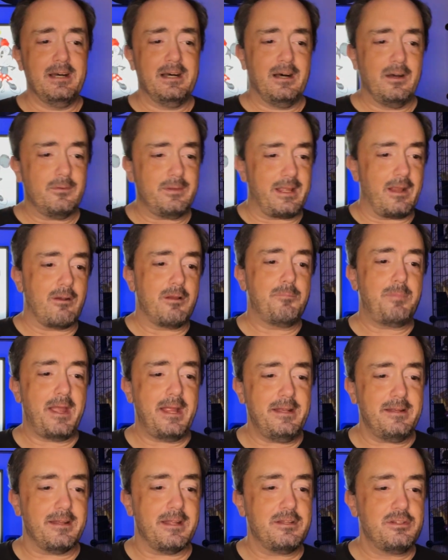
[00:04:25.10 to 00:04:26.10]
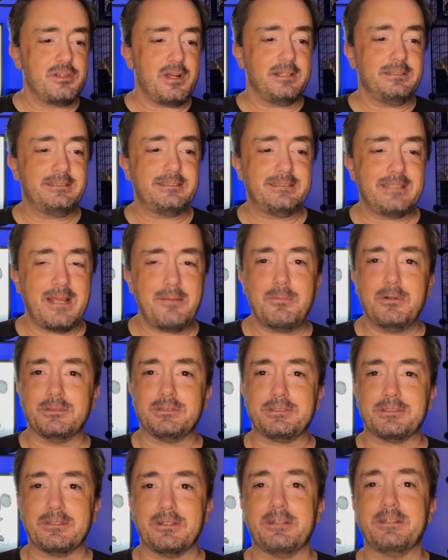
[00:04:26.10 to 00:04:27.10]
Oh, Kerry Payton and John
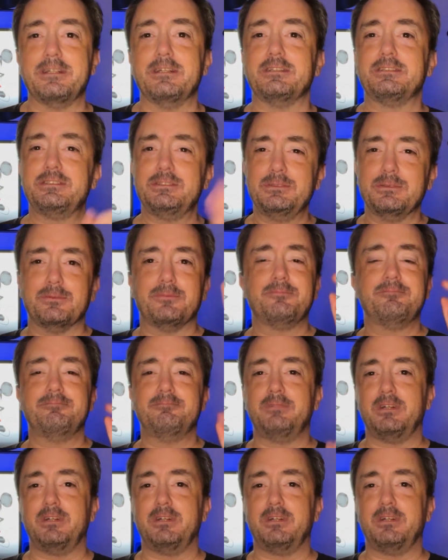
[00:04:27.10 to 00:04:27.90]
Stamos are on here too.